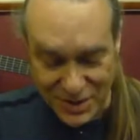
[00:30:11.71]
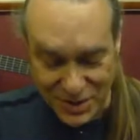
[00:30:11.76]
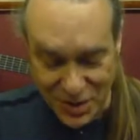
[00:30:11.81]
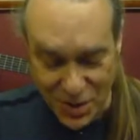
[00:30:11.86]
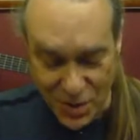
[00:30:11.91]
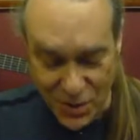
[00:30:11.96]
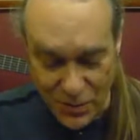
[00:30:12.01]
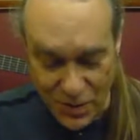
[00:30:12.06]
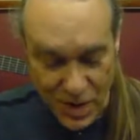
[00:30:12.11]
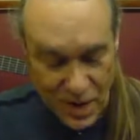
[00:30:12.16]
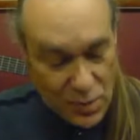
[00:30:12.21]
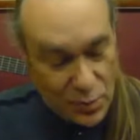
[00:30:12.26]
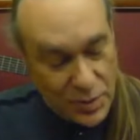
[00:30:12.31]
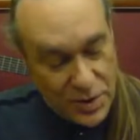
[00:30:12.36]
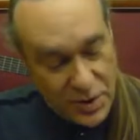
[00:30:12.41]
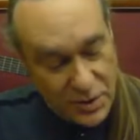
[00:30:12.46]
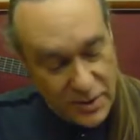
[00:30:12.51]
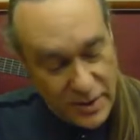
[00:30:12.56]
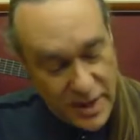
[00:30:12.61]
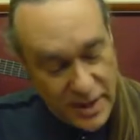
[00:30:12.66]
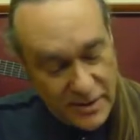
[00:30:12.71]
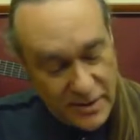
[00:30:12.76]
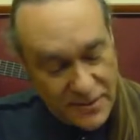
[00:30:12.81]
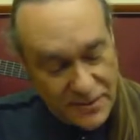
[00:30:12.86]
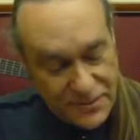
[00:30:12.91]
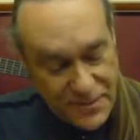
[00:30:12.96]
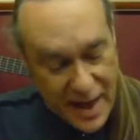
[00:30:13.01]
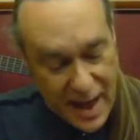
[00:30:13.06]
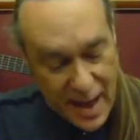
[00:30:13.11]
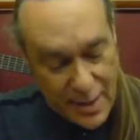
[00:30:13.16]
So when you look at the
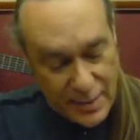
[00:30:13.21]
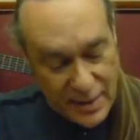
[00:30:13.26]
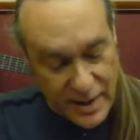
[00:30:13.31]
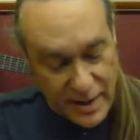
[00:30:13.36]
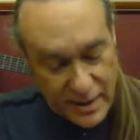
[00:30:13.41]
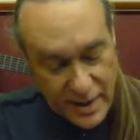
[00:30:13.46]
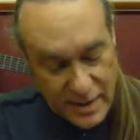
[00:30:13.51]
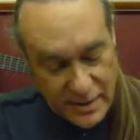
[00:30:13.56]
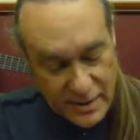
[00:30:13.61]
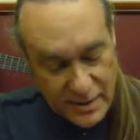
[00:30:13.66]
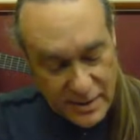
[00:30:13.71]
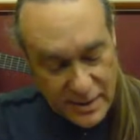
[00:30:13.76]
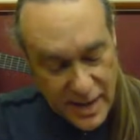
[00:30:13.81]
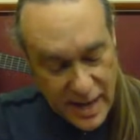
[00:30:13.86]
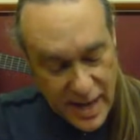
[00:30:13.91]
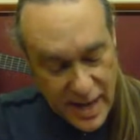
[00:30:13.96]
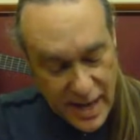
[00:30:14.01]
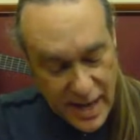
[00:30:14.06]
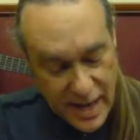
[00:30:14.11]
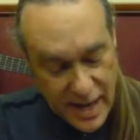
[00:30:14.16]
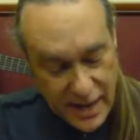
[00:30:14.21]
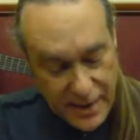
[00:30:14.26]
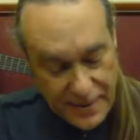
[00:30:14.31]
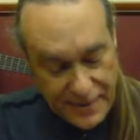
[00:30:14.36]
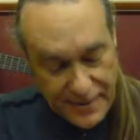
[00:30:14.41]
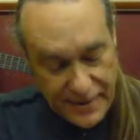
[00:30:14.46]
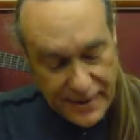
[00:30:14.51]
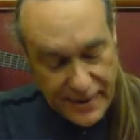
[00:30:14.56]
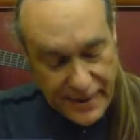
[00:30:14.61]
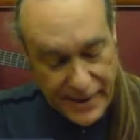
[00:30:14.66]
family, let's say
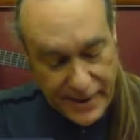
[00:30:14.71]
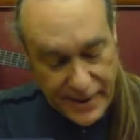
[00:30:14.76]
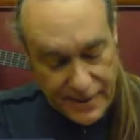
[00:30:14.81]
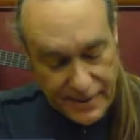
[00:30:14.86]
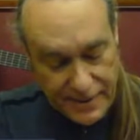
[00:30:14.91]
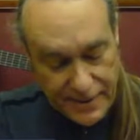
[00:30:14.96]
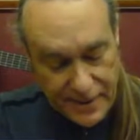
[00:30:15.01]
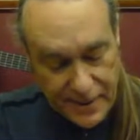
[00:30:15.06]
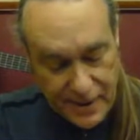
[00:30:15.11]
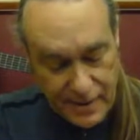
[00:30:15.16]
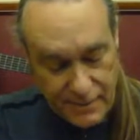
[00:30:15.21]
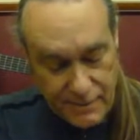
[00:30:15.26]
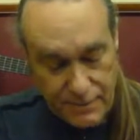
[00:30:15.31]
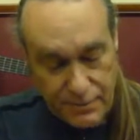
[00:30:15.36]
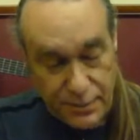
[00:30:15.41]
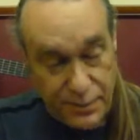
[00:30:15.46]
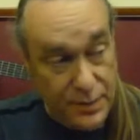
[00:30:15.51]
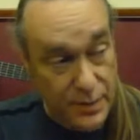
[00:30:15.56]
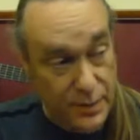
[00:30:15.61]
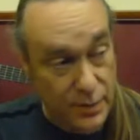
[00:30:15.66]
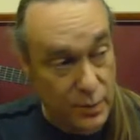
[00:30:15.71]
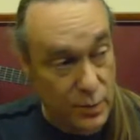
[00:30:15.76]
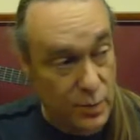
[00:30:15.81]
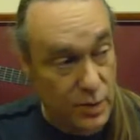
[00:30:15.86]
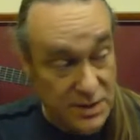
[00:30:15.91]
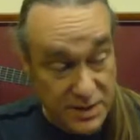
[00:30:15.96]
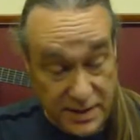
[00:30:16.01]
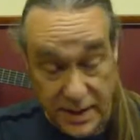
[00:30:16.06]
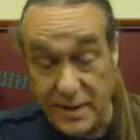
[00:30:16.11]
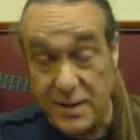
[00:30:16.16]
the the
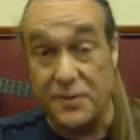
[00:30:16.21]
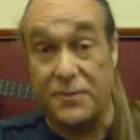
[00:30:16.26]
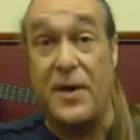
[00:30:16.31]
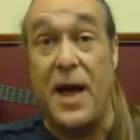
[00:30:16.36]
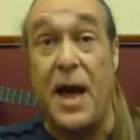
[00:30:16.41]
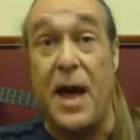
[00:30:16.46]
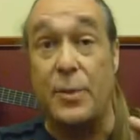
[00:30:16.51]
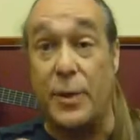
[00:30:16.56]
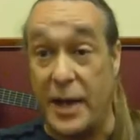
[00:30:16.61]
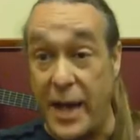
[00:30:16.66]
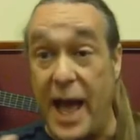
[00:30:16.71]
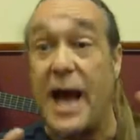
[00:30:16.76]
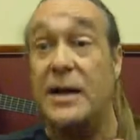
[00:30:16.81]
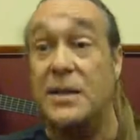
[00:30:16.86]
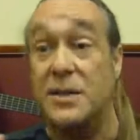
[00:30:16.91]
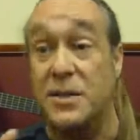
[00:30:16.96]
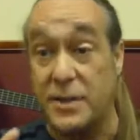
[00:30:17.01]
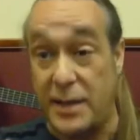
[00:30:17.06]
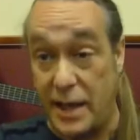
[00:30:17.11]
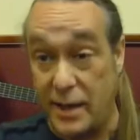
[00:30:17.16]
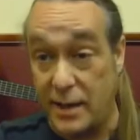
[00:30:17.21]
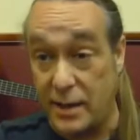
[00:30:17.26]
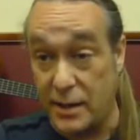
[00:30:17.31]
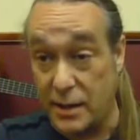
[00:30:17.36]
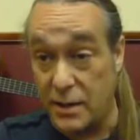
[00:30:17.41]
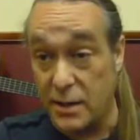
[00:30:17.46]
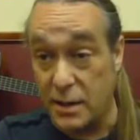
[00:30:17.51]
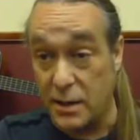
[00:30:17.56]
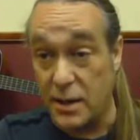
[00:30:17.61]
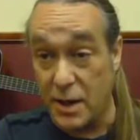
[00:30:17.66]
let's say the family has stayed,
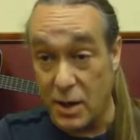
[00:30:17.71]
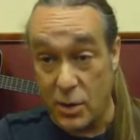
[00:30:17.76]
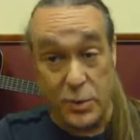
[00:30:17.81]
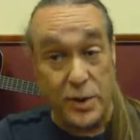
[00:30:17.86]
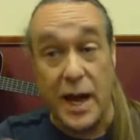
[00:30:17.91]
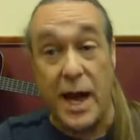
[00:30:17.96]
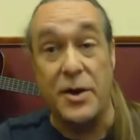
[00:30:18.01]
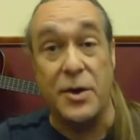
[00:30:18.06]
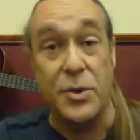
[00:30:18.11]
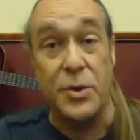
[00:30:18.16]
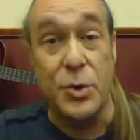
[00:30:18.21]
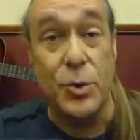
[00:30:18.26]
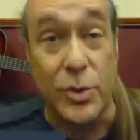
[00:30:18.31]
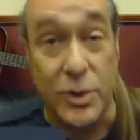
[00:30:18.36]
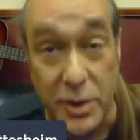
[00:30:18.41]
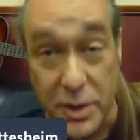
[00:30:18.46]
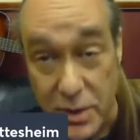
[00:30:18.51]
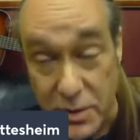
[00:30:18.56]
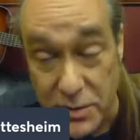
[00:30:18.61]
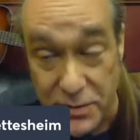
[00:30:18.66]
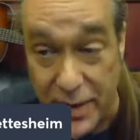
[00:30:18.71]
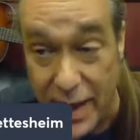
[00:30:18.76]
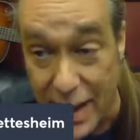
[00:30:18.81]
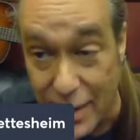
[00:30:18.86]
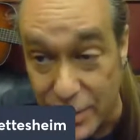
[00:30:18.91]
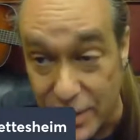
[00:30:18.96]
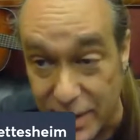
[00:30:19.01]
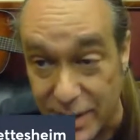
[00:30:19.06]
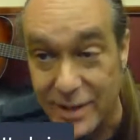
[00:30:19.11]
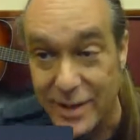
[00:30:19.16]
you know, we got your nuclear family